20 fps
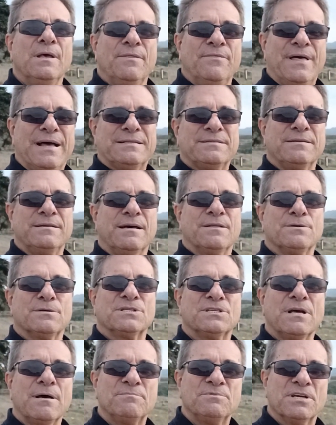That's another
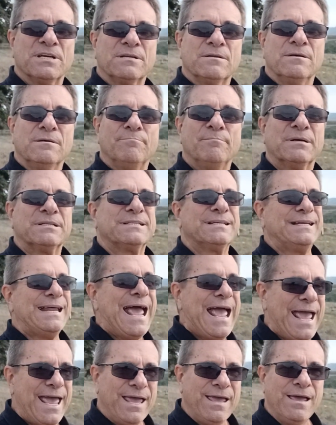subject. But
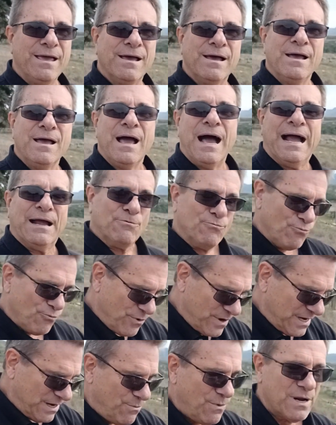today, I
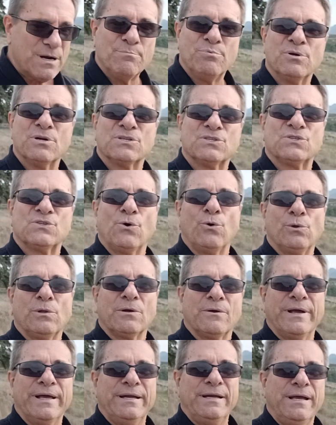really want to put a
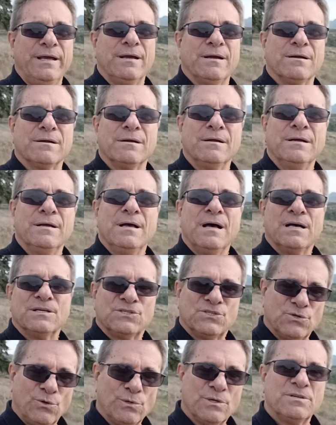solar in here, a
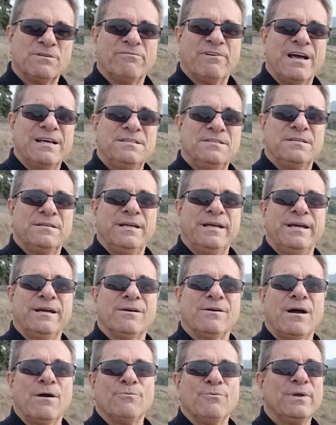solar device in
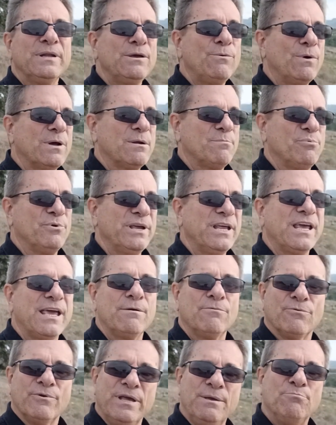here. I really want to
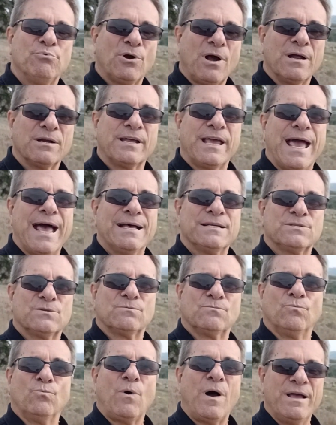rebroadcast
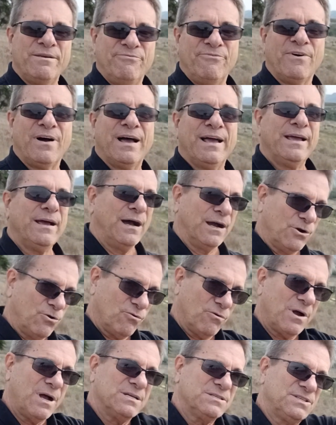Wi-Fi
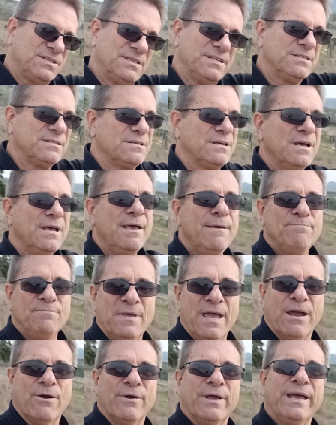across this
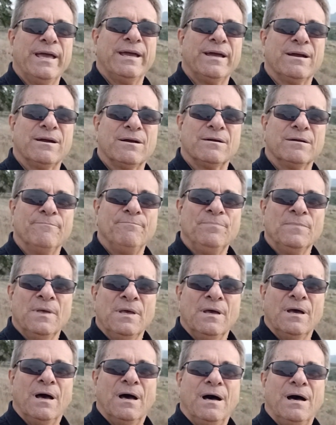area here,
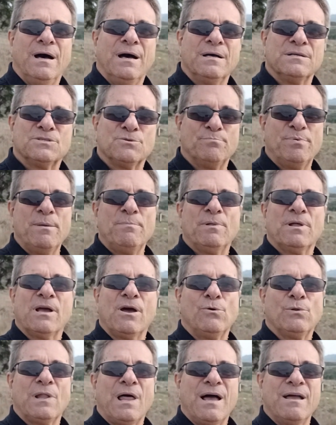so people can
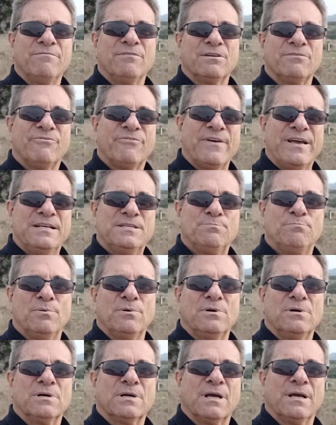go live on
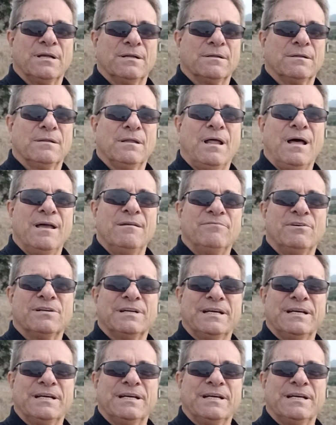Facebook and live on